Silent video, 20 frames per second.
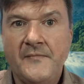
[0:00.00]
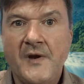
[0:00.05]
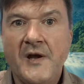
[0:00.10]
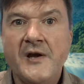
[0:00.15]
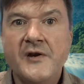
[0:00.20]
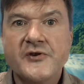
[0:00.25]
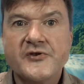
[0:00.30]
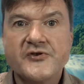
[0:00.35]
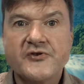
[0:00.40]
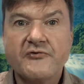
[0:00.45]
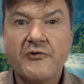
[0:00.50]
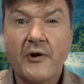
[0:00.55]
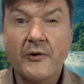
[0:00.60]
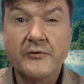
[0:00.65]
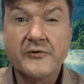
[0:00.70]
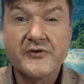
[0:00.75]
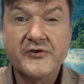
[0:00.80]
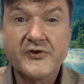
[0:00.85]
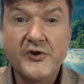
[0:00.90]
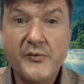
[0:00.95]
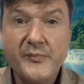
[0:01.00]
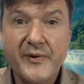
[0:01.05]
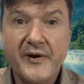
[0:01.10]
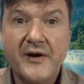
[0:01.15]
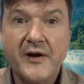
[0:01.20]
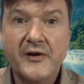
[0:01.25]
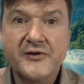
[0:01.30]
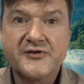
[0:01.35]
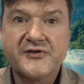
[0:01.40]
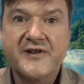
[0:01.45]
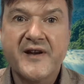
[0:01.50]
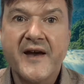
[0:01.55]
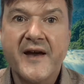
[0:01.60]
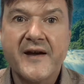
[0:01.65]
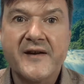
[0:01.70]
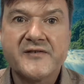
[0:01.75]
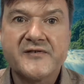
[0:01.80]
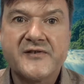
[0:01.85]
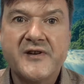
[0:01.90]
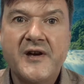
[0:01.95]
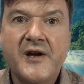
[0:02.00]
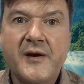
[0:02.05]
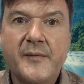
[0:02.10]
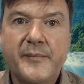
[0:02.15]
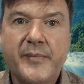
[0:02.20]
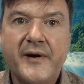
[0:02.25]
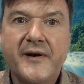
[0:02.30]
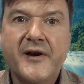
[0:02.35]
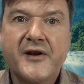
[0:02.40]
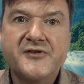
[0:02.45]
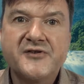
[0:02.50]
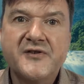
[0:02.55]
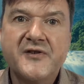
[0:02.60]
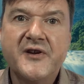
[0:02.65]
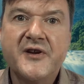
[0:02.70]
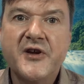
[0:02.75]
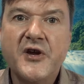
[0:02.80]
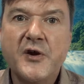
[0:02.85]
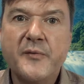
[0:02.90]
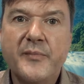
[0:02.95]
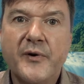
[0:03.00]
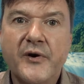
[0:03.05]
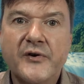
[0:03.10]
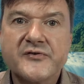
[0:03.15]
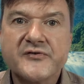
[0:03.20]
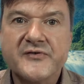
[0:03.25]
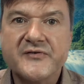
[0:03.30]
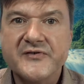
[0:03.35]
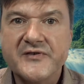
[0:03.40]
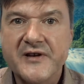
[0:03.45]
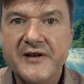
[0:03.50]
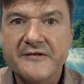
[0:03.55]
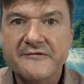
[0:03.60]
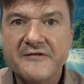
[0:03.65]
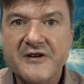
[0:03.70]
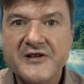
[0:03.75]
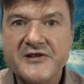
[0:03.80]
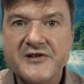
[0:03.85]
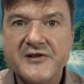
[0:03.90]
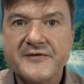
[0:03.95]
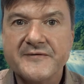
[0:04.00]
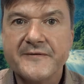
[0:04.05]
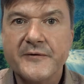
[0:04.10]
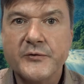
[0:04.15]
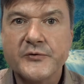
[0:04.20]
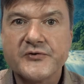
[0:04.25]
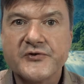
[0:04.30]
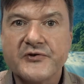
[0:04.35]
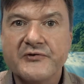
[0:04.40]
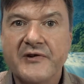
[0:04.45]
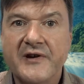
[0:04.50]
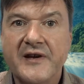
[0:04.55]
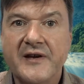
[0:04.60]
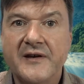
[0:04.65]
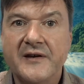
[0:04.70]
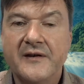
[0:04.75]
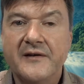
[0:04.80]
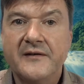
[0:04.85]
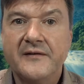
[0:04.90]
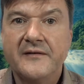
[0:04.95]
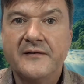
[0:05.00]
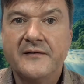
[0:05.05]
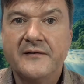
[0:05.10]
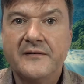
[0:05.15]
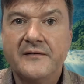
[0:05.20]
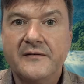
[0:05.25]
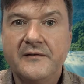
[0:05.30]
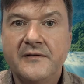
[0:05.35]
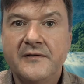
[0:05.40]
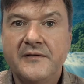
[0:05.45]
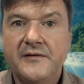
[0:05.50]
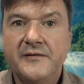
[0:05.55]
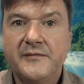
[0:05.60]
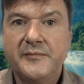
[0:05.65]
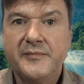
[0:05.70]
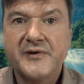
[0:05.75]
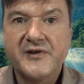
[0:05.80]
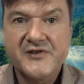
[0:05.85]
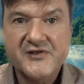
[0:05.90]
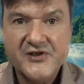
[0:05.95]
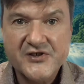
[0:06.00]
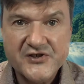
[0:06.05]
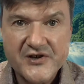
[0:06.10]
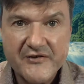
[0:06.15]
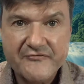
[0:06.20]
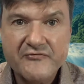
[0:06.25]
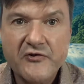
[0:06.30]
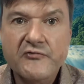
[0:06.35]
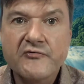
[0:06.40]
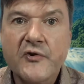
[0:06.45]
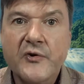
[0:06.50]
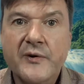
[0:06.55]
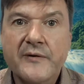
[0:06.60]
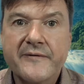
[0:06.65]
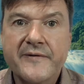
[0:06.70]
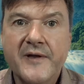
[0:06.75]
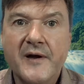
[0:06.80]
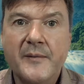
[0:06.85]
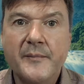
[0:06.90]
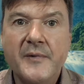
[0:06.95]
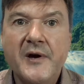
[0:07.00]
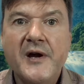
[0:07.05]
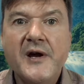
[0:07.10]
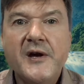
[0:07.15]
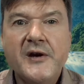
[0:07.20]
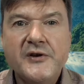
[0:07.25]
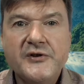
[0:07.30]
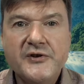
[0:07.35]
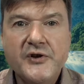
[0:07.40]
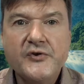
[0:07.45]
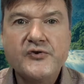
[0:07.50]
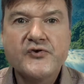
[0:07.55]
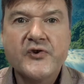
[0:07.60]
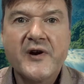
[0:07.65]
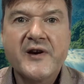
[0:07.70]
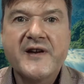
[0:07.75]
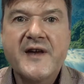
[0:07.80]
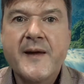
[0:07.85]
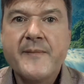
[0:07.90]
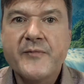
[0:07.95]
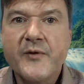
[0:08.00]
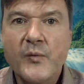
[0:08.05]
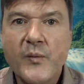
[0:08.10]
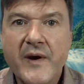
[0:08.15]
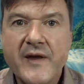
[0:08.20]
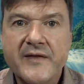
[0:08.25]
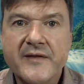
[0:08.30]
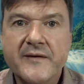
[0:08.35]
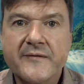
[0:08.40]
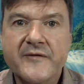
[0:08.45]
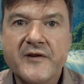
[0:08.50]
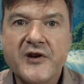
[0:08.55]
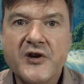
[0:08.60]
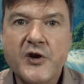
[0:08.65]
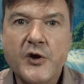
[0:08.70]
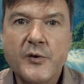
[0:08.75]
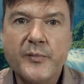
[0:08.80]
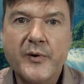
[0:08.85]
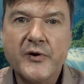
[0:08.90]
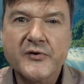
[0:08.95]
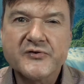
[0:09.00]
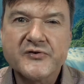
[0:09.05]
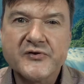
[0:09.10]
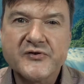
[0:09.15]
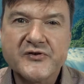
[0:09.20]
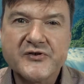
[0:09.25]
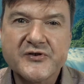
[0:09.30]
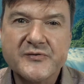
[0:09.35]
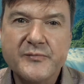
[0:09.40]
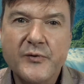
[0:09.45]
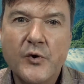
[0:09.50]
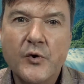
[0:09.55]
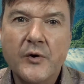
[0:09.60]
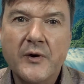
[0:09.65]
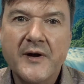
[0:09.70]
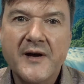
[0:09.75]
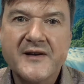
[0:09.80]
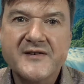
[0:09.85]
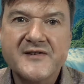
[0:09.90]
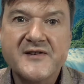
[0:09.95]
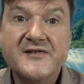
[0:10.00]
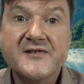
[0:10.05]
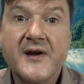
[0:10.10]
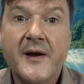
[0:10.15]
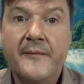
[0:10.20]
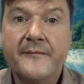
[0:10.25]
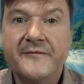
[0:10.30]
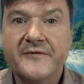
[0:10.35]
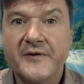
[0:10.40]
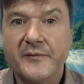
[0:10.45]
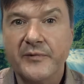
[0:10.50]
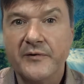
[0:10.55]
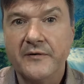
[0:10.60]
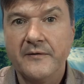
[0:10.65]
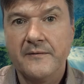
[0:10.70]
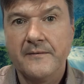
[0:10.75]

Scroll super large text by nudging the cue box until it reaches full screen. But as a general rule of thumb, do try and keep the width of the cue box as small as is comfortable.